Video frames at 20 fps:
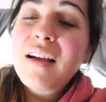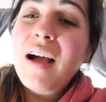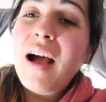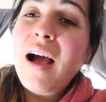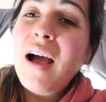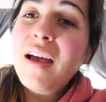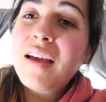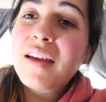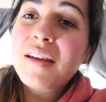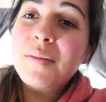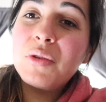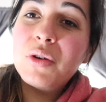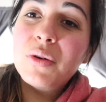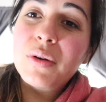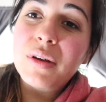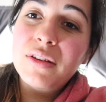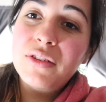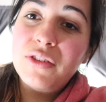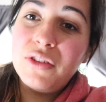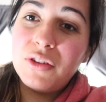I am
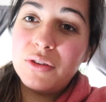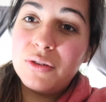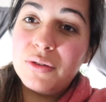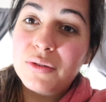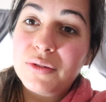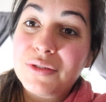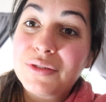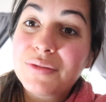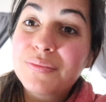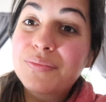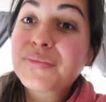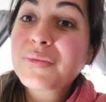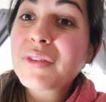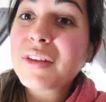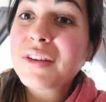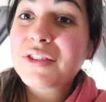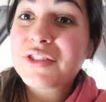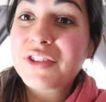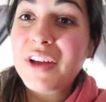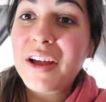going to
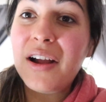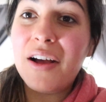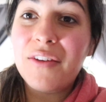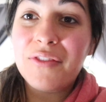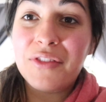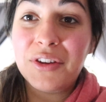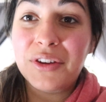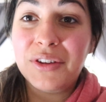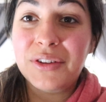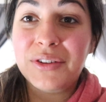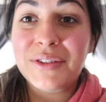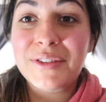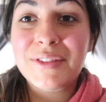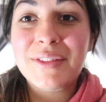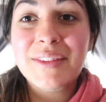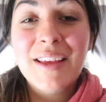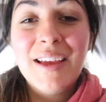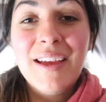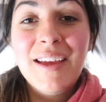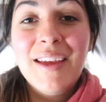shut off the
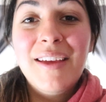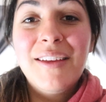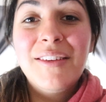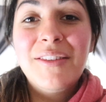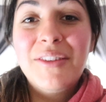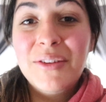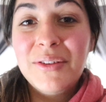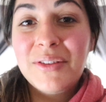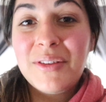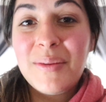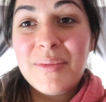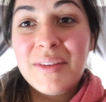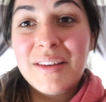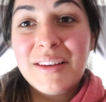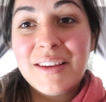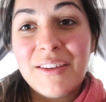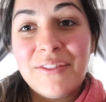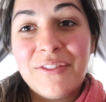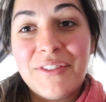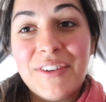news, do something
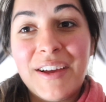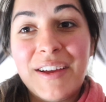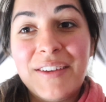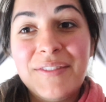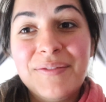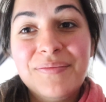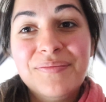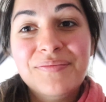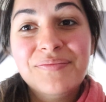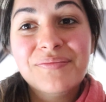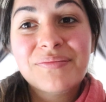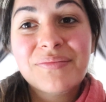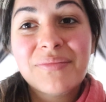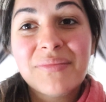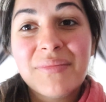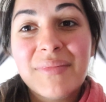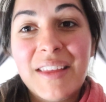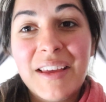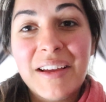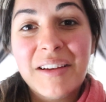different,
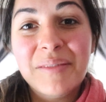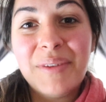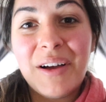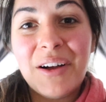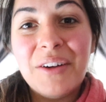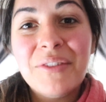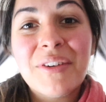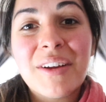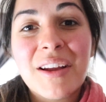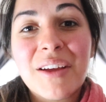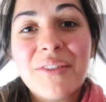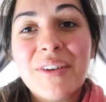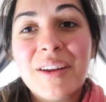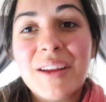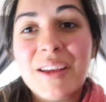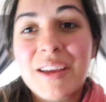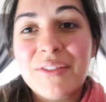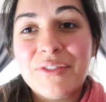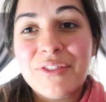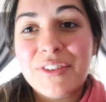think about what I want
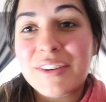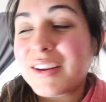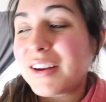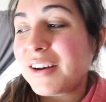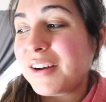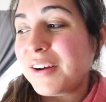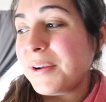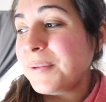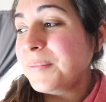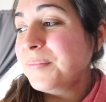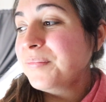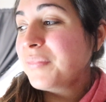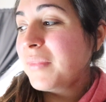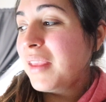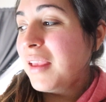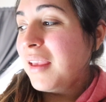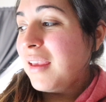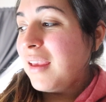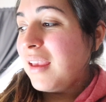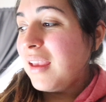to eat for dinner,
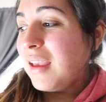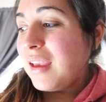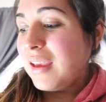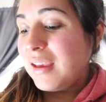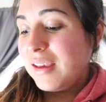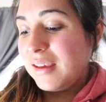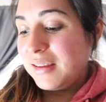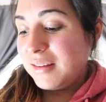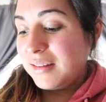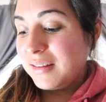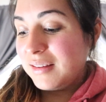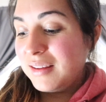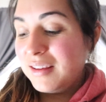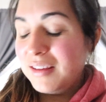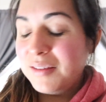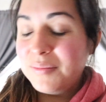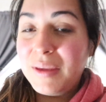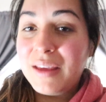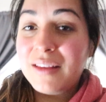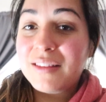and
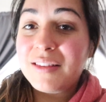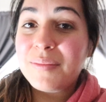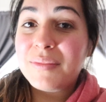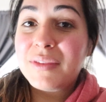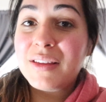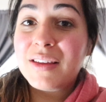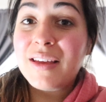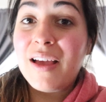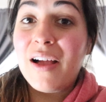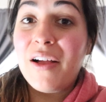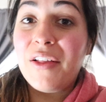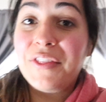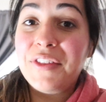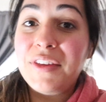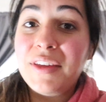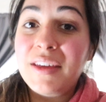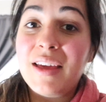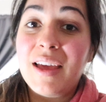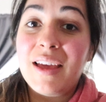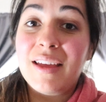make something
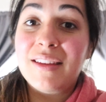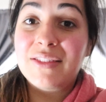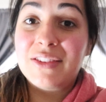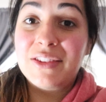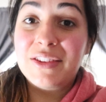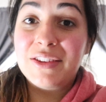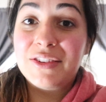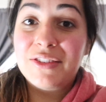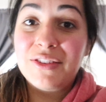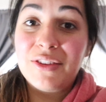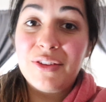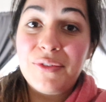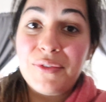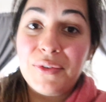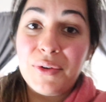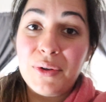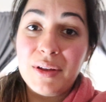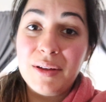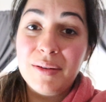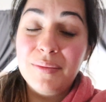healthy and delicious
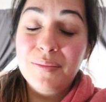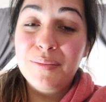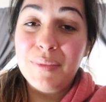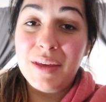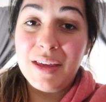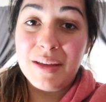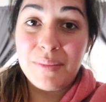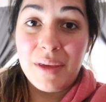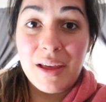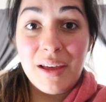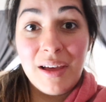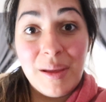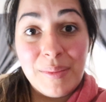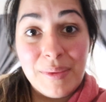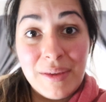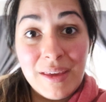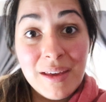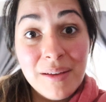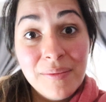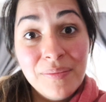for me and my
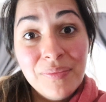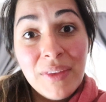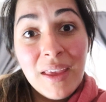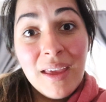hubby.